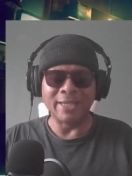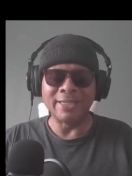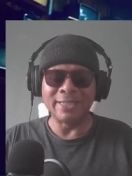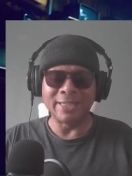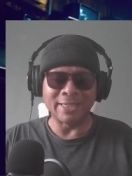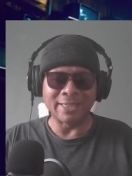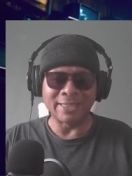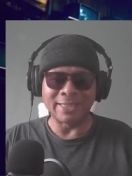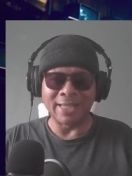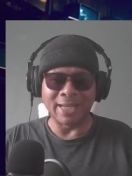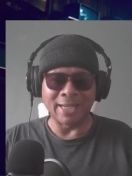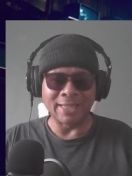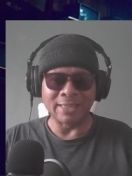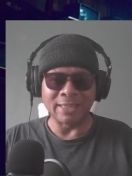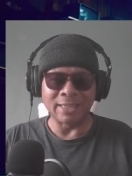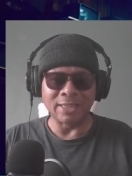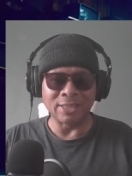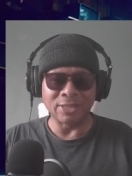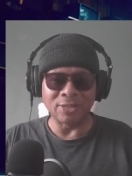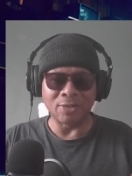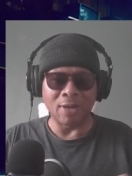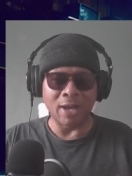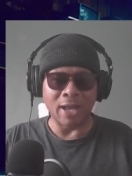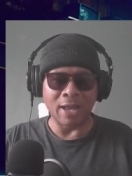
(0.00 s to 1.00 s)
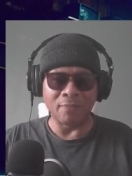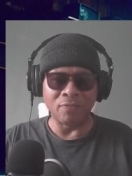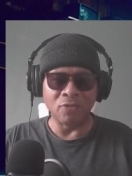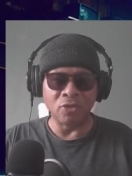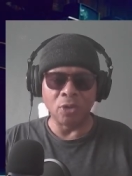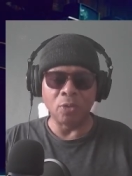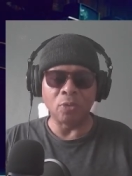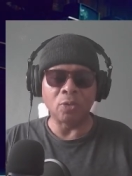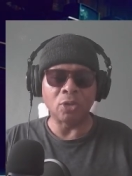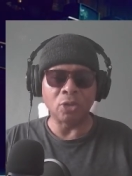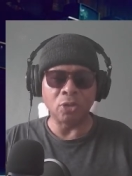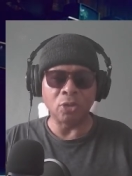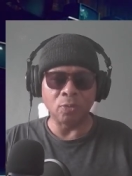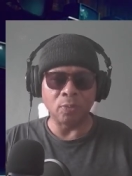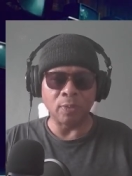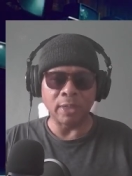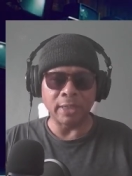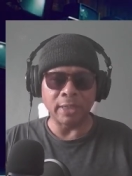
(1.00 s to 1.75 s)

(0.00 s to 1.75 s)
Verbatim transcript: It just doesn't. So I have no clue what